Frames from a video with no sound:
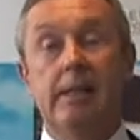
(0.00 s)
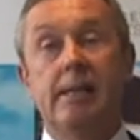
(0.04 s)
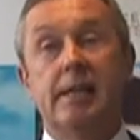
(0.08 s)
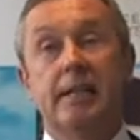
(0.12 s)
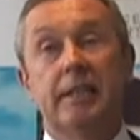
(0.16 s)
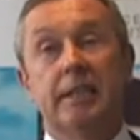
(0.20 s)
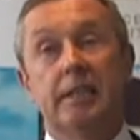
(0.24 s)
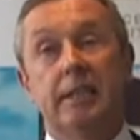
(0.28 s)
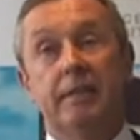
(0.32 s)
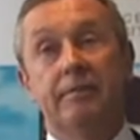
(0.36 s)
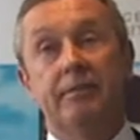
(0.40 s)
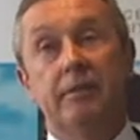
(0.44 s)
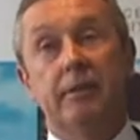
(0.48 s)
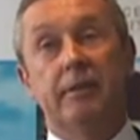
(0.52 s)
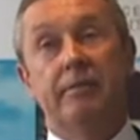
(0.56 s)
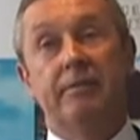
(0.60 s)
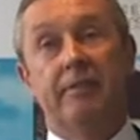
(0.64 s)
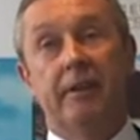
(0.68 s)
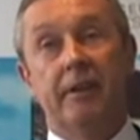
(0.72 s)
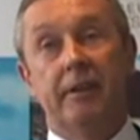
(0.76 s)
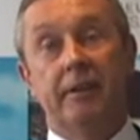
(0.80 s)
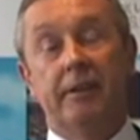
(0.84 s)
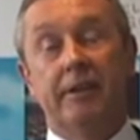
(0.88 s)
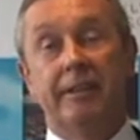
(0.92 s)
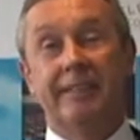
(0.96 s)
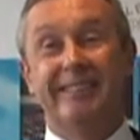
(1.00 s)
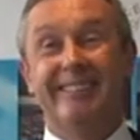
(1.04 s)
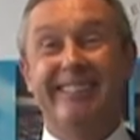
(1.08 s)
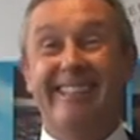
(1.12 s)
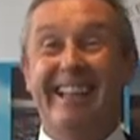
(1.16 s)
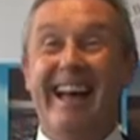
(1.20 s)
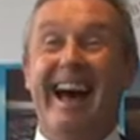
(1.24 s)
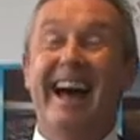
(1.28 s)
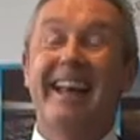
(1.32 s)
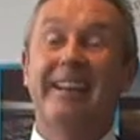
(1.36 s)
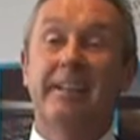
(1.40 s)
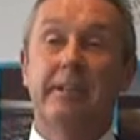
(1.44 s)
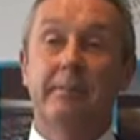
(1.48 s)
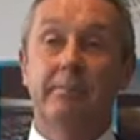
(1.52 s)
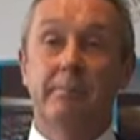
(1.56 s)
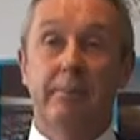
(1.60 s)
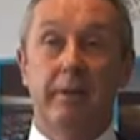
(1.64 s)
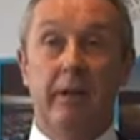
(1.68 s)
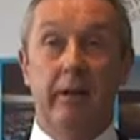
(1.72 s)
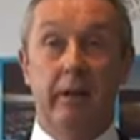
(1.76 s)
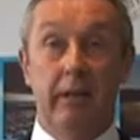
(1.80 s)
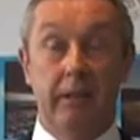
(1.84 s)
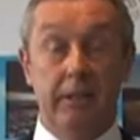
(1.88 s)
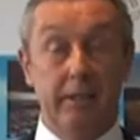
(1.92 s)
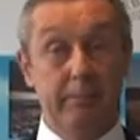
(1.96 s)
Because if your fund is
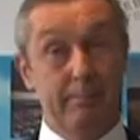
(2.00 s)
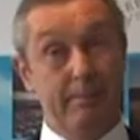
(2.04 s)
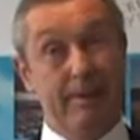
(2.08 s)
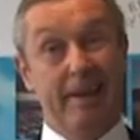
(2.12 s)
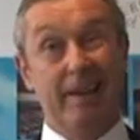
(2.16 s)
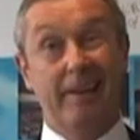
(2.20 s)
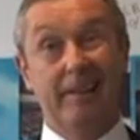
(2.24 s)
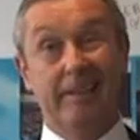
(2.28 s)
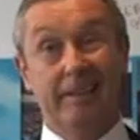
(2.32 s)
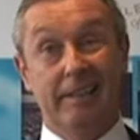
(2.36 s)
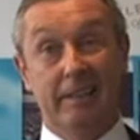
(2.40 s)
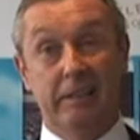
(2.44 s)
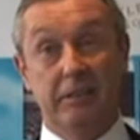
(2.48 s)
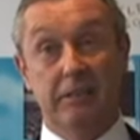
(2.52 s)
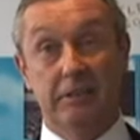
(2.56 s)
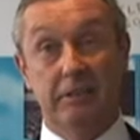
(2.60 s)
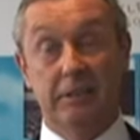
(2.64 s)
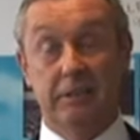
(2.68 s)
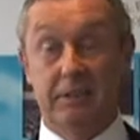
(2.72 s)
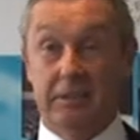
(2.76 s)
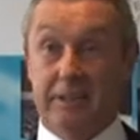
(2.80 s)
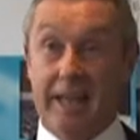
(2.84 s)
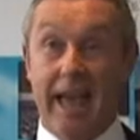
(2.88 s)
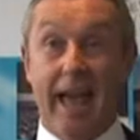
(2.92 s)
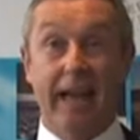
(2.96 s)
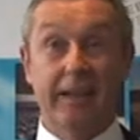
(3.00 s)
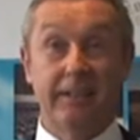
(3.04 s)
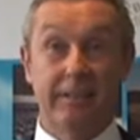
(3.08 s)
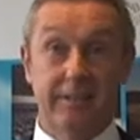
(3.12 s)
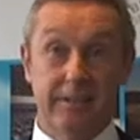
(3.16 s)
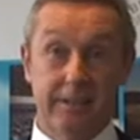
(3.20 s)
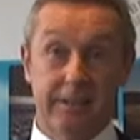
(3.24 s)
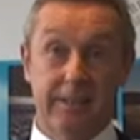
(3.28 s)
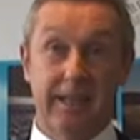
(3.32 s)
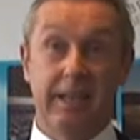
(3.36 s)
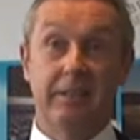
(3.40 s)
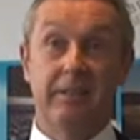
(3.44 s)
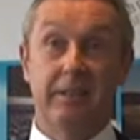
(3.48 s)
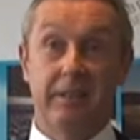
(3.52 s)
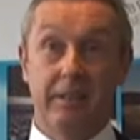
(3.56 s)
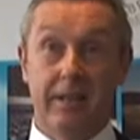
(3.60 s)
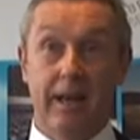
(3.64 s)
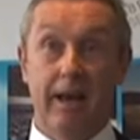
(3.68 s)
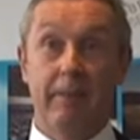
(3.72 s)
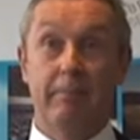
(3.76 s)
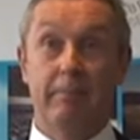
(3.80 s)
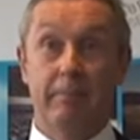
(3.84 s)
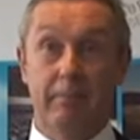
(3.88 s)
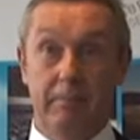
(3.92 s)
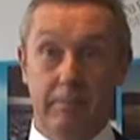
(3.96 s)
non-compliant, the penalty is it's taxed at the
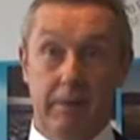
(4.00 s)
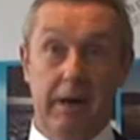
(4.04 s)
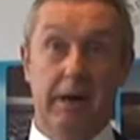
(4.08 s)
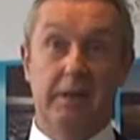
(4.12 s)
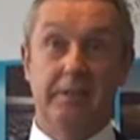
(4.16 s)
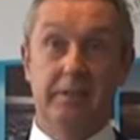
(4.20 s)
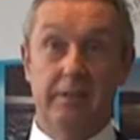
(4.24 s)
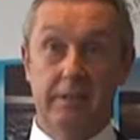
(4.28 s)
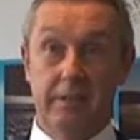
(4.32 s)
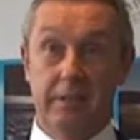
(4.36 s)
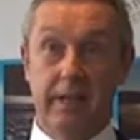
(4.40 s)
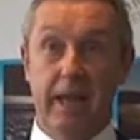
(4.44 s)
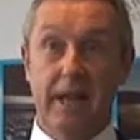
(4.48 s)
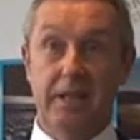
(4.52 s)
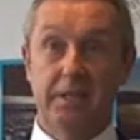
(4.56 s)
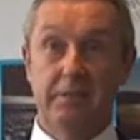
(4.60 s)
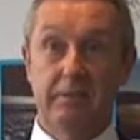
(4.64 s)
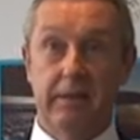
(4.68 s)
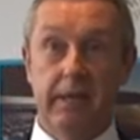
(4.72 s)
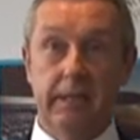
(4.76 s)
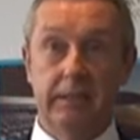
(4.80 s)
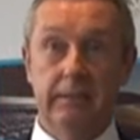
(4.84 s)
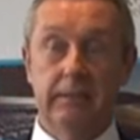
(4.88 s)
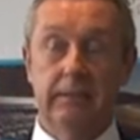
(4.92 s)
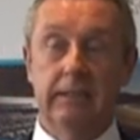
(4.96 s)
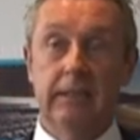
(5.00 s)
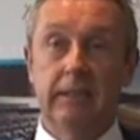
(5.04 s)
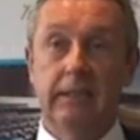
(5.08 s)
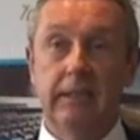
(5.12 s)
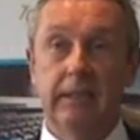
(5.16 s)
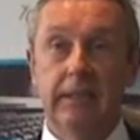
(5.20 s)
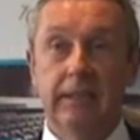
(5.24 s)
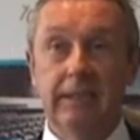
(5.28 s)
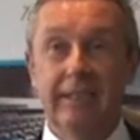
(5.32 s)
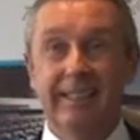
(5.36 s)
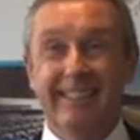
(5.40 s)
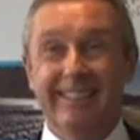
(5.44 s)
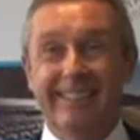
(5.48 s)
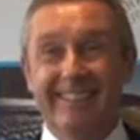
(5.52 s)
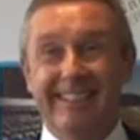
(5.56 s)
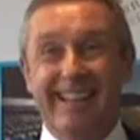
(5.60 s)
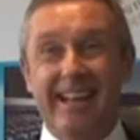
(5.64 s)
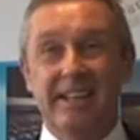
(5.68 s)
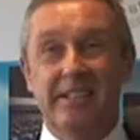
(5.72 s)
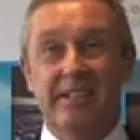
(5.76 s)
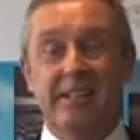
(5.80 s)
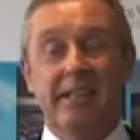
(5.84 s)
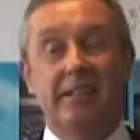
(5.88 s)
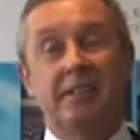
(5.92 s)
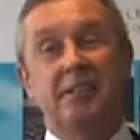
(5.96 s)
top marginal tax rate.
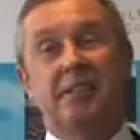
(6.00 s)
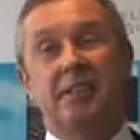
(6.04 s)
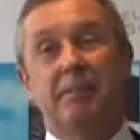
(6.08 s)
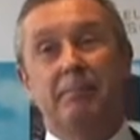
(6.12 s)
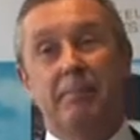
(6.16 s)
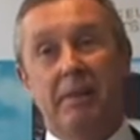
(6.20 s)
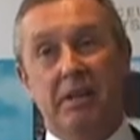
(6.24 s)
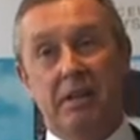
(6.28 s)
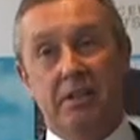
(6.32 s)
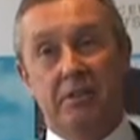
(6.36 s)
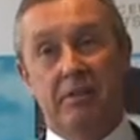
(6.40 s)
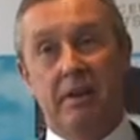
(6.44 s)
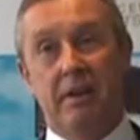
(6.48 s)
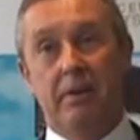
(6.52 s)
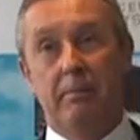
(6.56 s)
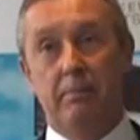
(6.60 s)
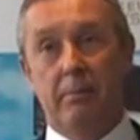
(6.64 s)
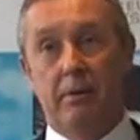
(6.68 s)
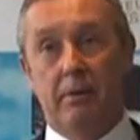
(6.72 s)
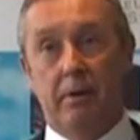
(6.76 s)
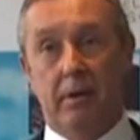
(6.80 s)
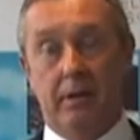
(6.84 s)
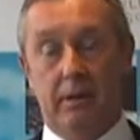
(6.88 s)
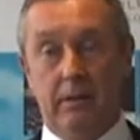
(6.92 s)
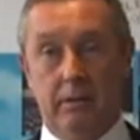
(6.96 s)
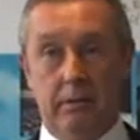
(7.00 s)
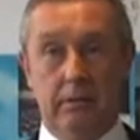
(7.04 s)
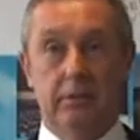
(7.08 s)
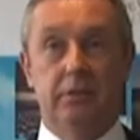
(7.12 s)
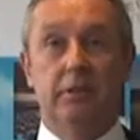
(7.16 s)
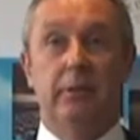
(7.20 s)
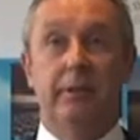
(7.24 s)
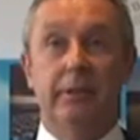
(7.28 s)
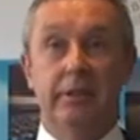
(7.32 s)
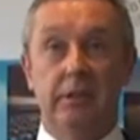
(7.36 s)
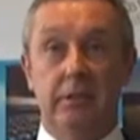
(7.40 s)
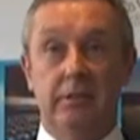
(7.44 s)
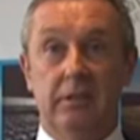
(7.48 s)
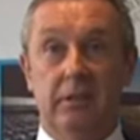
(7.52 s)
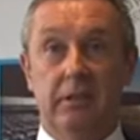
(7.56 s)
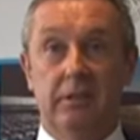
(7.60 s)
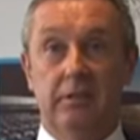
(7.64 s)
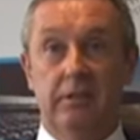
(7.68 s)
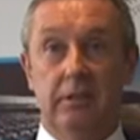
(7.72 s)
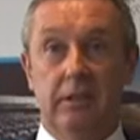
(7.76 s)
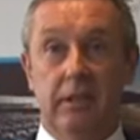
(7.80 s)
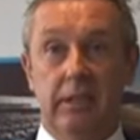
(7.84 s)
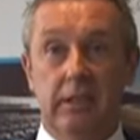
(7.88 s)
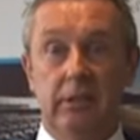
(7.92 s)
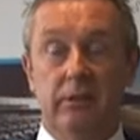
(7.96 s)
Next thing is the administrative burden. So as a
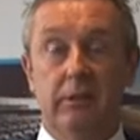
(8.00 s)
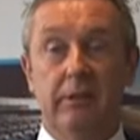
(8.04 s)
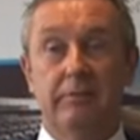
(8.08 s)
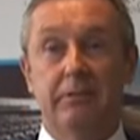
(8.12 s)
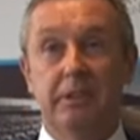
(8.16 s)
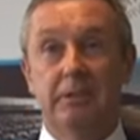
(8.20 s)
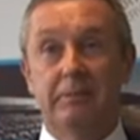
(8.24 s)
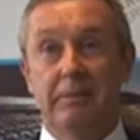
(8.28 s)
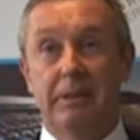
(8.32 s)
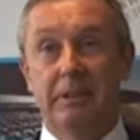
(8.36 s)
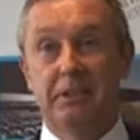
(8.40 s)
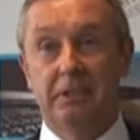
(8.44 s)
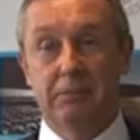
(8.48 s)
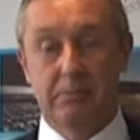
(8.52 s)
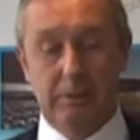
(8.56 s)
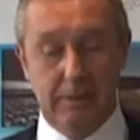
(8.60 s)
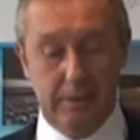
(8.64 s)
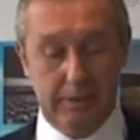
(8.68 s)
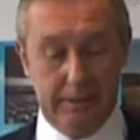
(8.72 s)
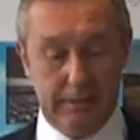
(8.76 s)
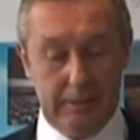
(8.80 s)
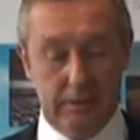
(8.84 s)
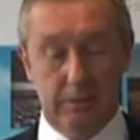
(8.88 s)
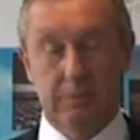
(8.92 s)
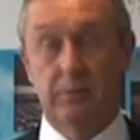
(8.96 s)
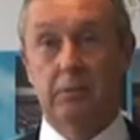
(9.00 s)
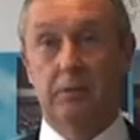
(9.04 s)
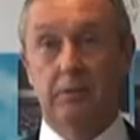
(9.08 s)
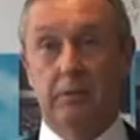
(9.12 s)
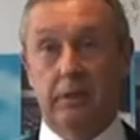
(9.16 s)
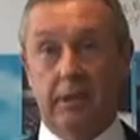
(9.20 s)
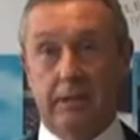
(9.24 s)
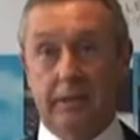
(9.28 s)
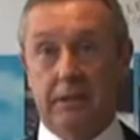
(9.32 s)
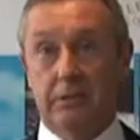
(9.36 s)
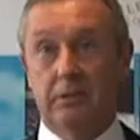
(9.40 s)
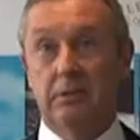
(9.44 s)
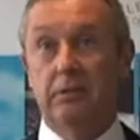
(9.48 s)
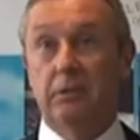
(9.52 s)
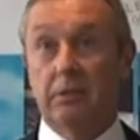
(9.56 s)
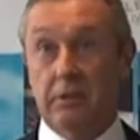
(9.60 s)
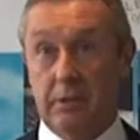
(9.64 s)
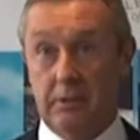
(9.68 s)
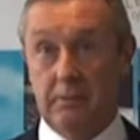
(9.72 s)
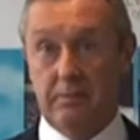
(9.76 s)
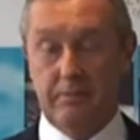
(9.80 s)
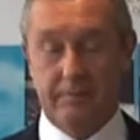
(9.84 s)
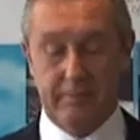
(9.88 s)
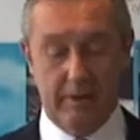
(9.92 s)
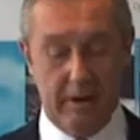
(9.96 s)
trustee, you have responsibilities for, I guess, to
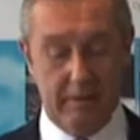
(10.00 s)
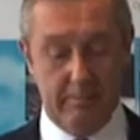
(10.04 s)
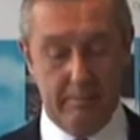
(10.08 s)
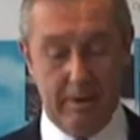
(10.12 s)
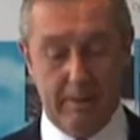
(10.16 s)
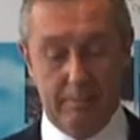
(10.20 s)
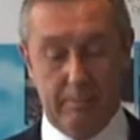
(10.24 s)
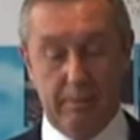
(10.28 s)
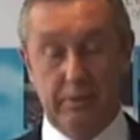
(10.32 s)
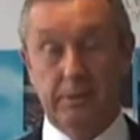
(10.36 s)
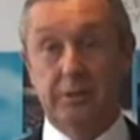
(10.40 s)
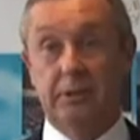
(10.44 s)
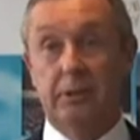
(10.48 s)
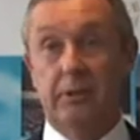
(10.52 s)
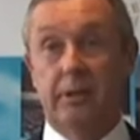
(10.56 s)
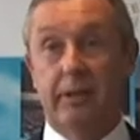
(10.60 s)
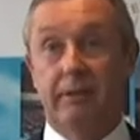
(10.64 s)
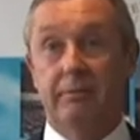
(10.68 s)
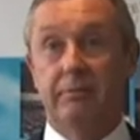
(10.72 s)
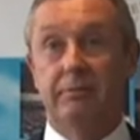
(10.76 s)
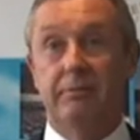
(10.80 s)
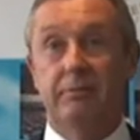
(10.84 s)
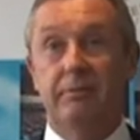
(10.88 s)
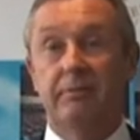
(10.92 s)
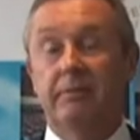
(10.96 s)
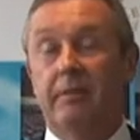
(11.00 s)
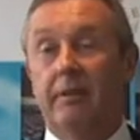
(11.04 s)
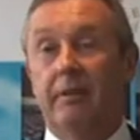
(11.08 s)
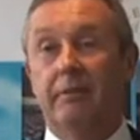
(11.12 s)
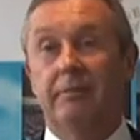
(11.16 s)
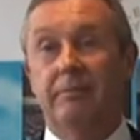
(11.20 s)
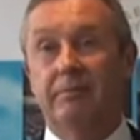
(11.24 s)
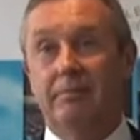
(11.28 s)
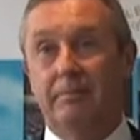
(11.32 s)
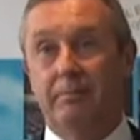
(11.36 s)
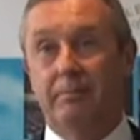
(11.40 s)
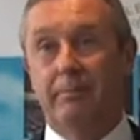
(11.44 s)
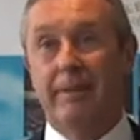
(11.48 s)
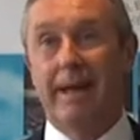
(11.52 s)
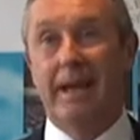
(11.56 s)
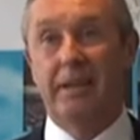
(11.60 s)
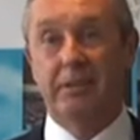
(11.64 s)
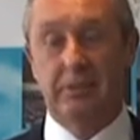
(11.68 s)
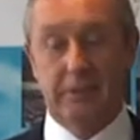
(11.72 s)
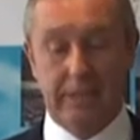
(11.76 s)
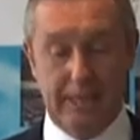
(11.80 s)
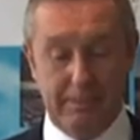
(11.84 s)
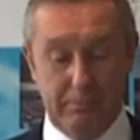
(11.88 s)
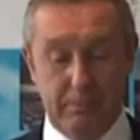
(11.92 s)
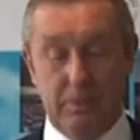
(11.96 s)
the fund members, you have BAS
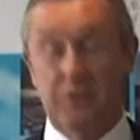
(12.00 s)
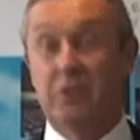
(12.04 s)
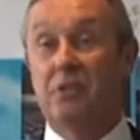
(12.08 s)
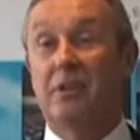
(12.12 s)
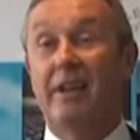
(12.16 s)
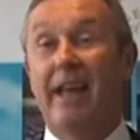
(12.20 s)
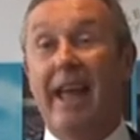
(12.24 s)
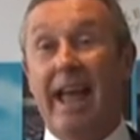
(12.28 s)
statements,